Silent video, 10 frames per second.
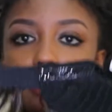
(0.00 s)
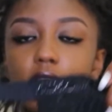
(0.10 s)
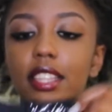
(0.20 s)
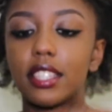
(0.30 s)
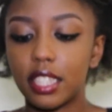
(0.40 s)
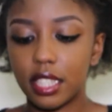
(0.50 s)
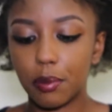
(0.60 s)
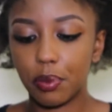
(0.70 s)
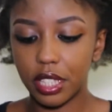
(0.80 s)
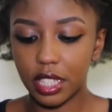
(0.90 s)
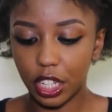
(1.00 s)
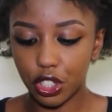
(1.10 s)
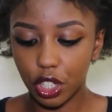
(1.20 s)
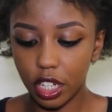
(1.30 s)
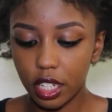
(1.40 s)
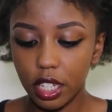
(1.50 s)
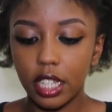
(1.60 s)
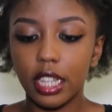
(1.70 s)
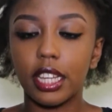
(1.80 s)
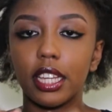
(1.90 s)
That's the separate section.
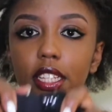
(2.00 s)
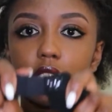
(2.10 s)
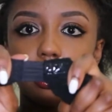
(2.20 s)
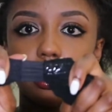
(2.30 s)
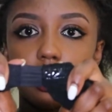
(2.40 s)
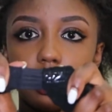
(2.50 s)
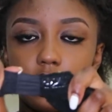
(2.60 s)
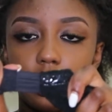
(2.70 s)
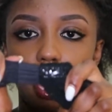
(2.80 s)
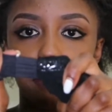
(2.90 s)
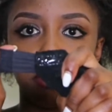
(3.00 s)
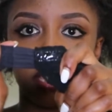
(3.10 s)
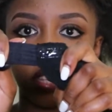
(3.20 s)
It comes